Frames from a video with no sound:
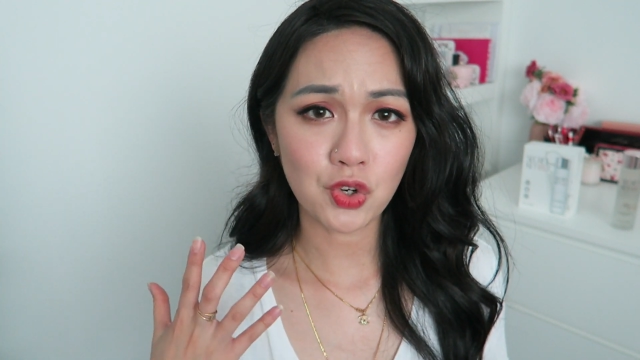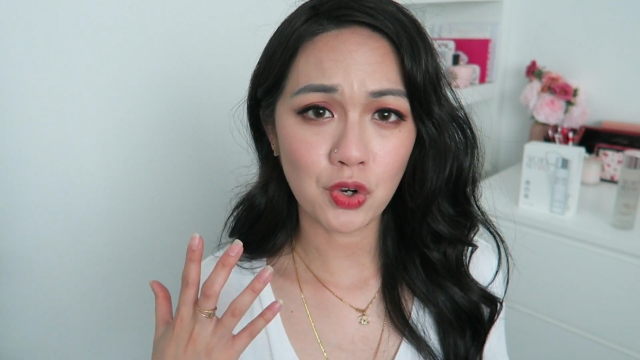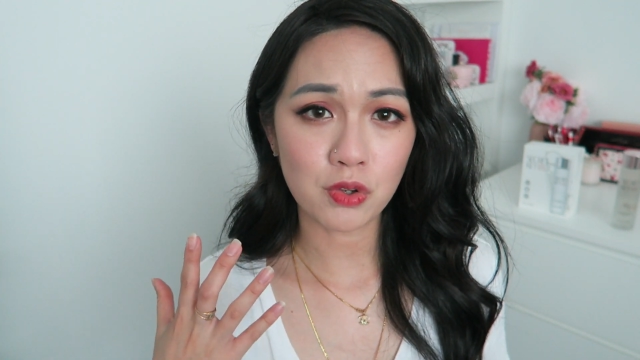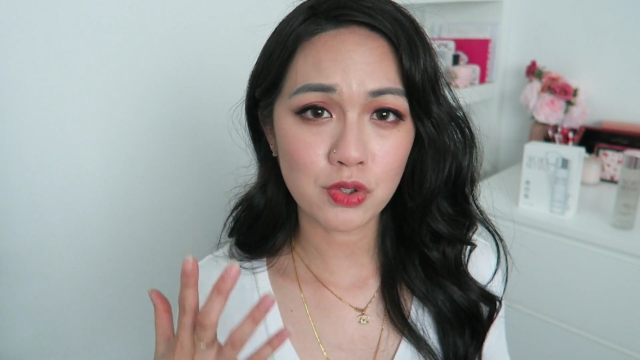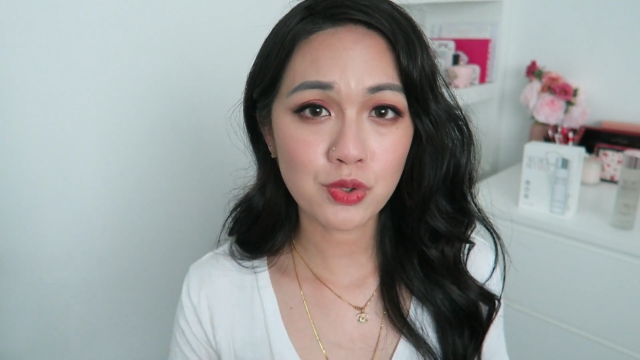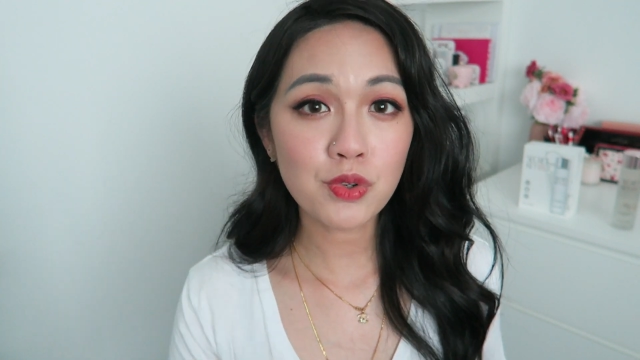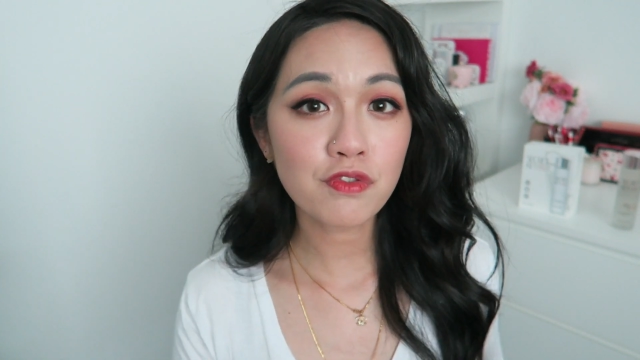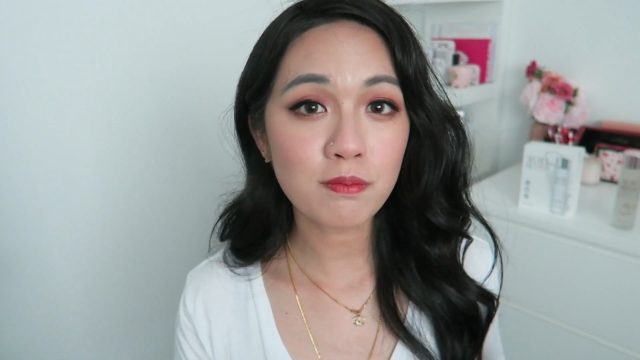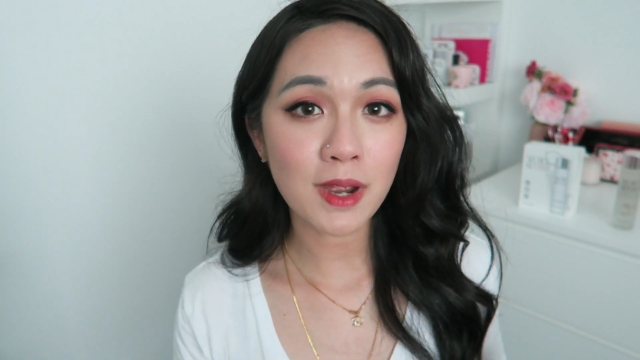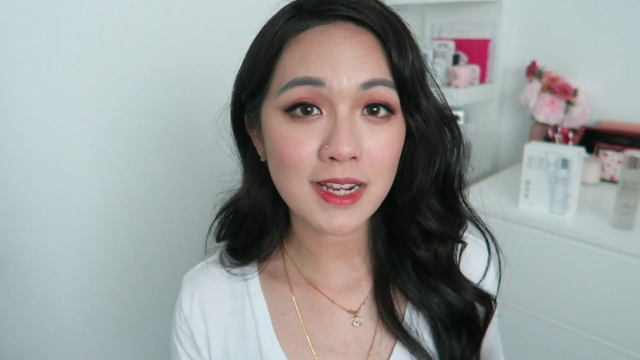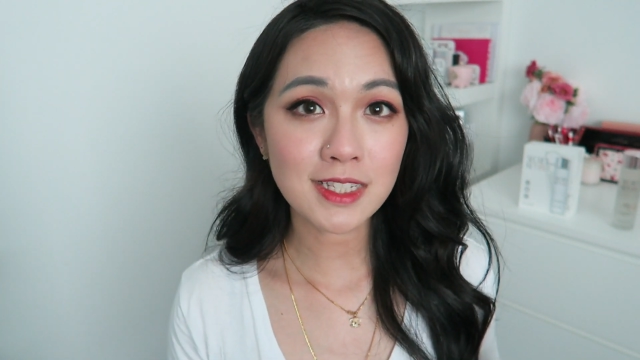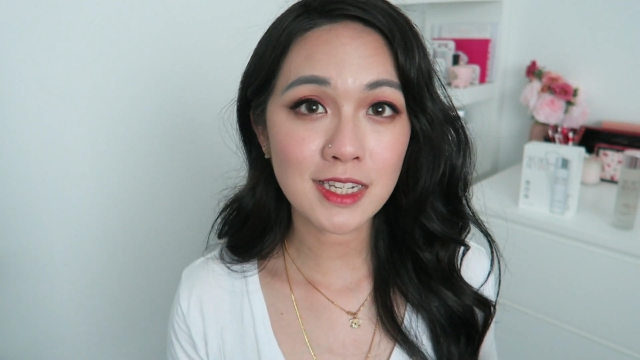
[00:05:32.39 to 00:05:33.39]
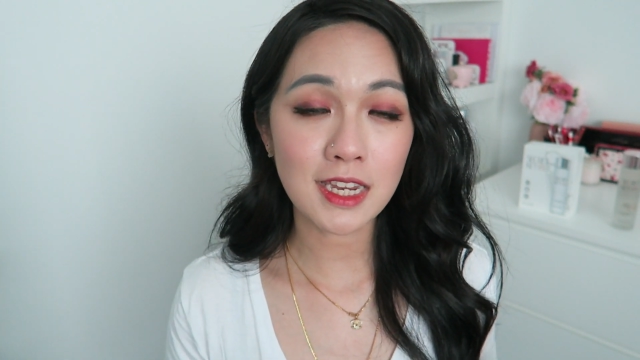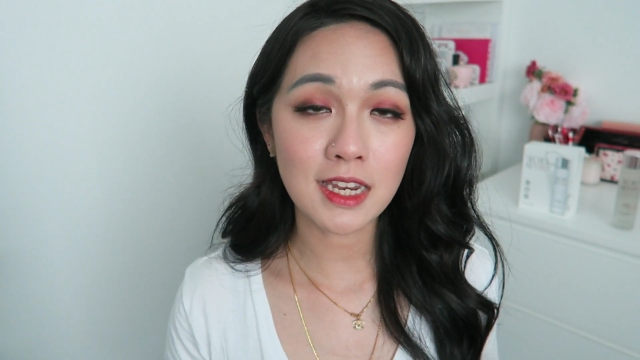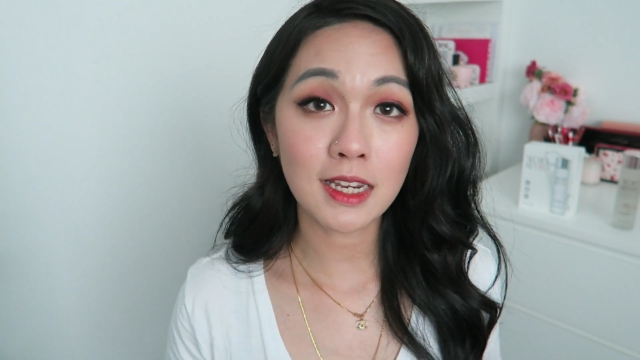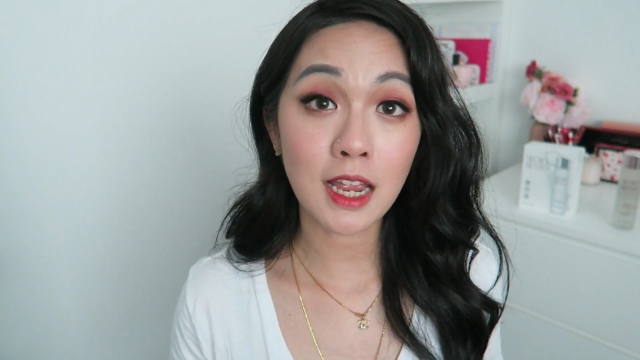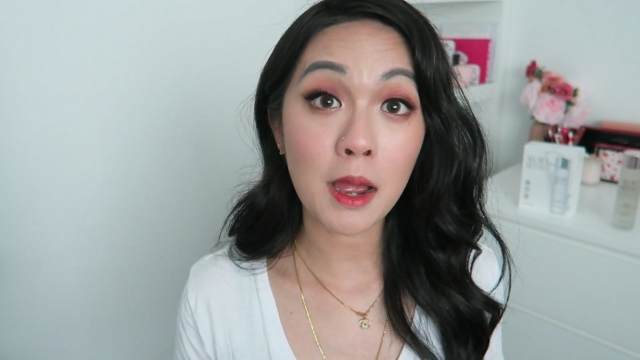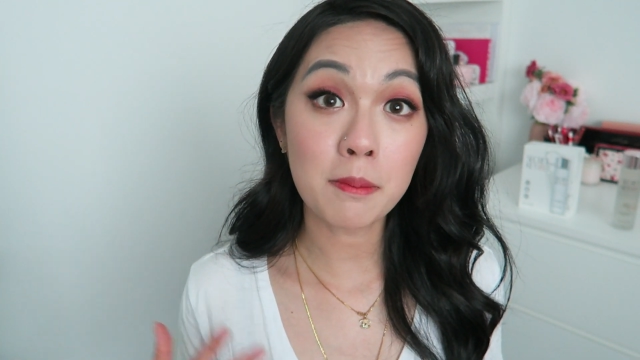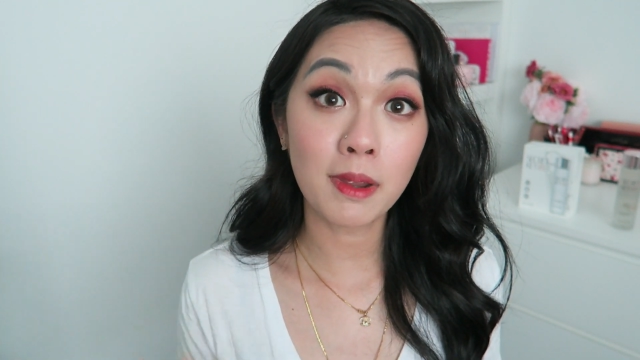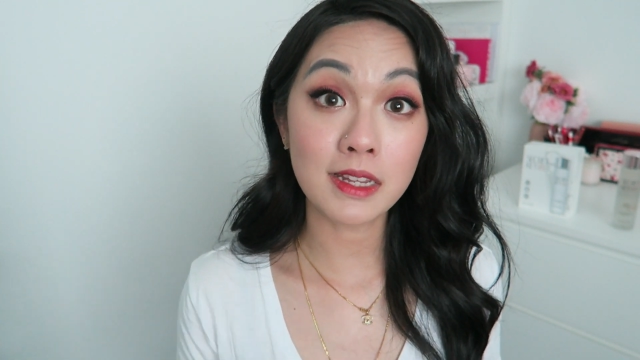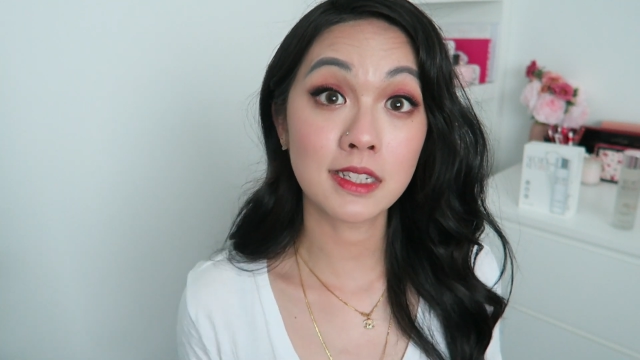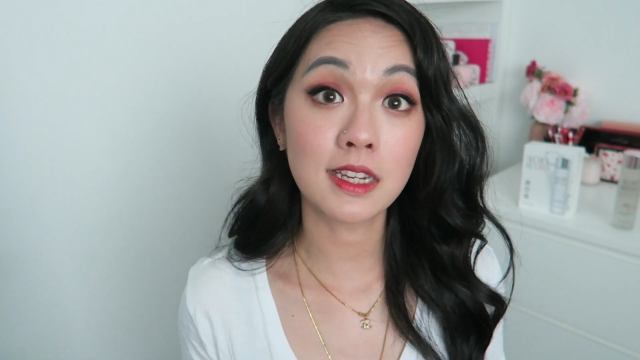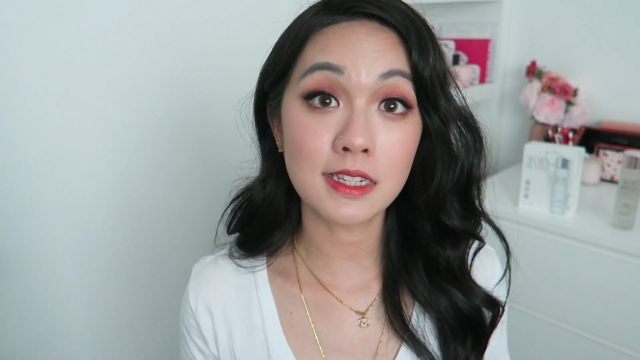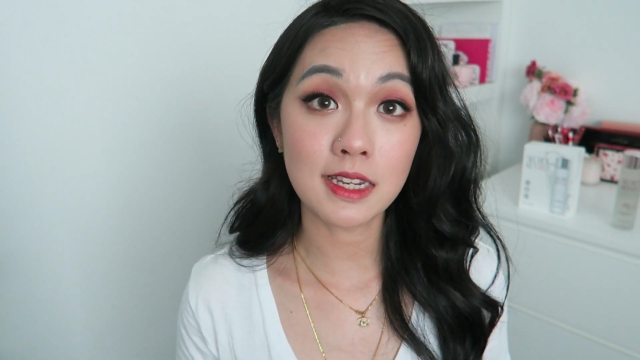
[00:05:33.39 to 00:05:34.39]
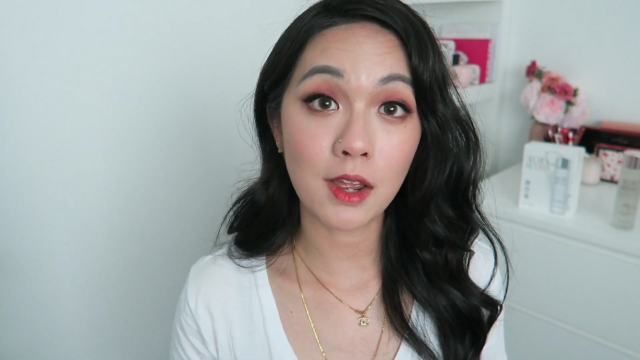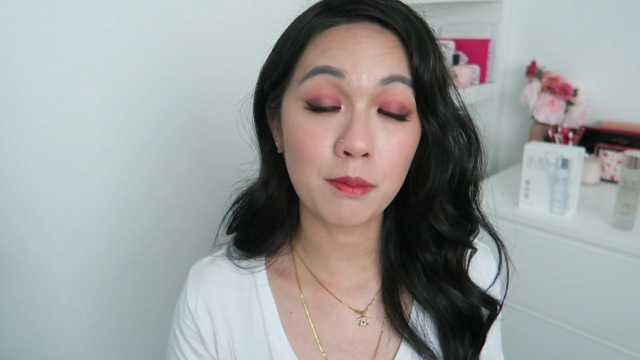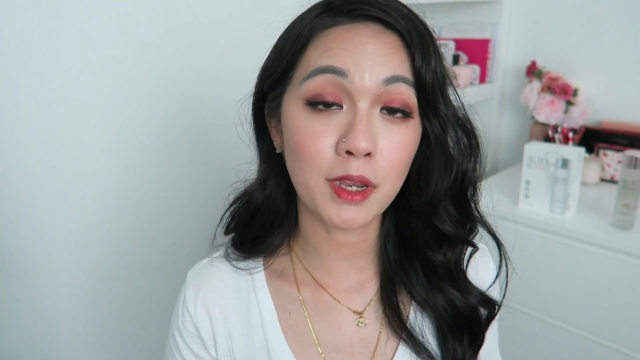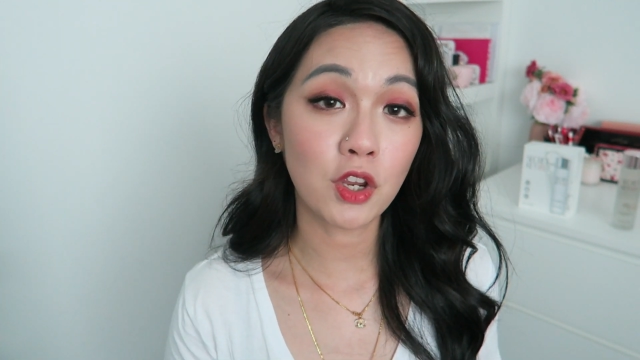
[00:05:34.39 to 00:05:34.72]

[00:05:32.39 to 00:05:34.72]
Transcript: you know, soothe my skin, calm my skin down,